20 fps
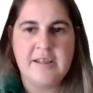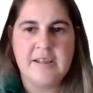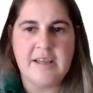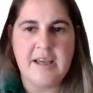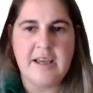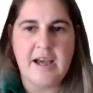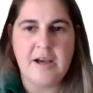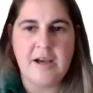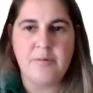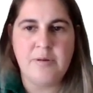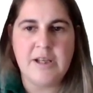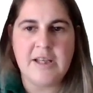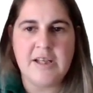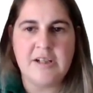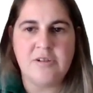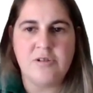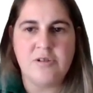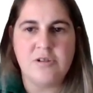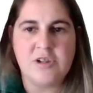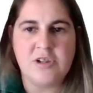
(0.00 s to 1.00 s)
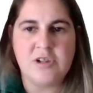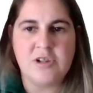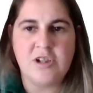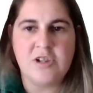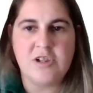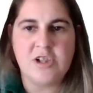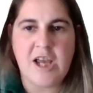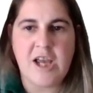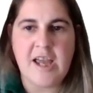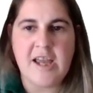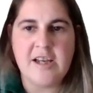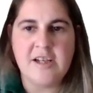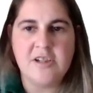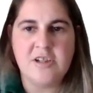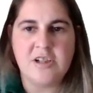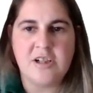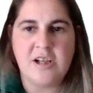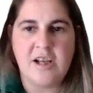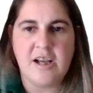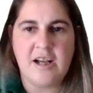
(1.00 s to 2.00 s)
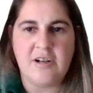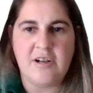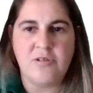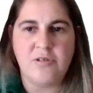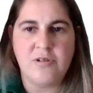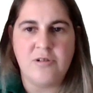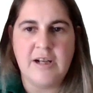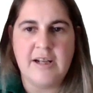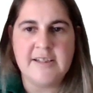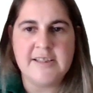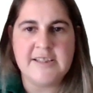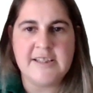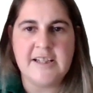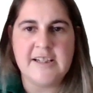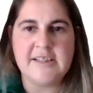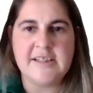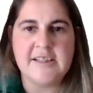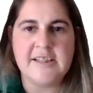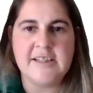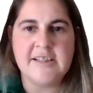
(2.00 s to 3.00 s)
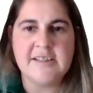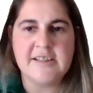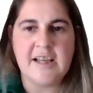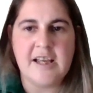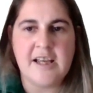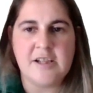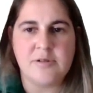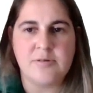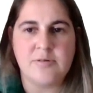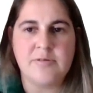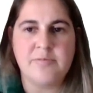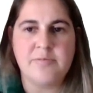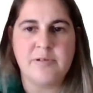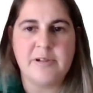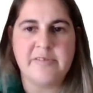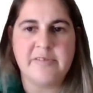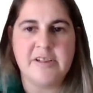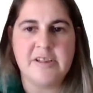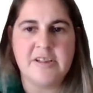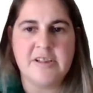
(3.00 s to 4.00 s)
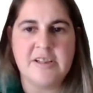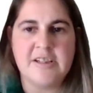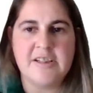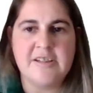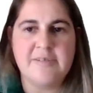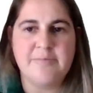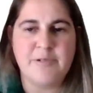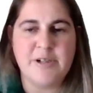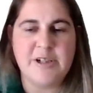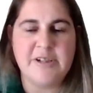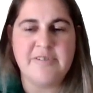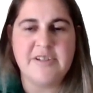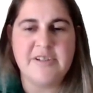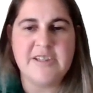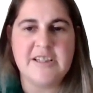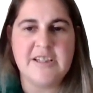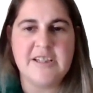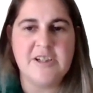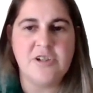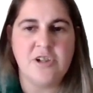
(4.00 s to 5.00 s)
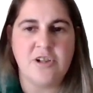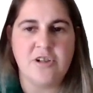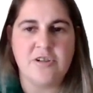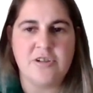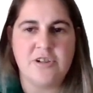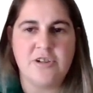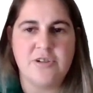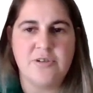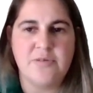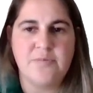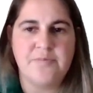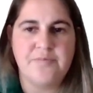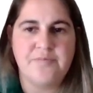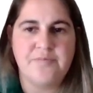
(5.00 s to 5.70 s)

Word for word: Yeah, we can also change uh, all our settings as we previously, previously shown.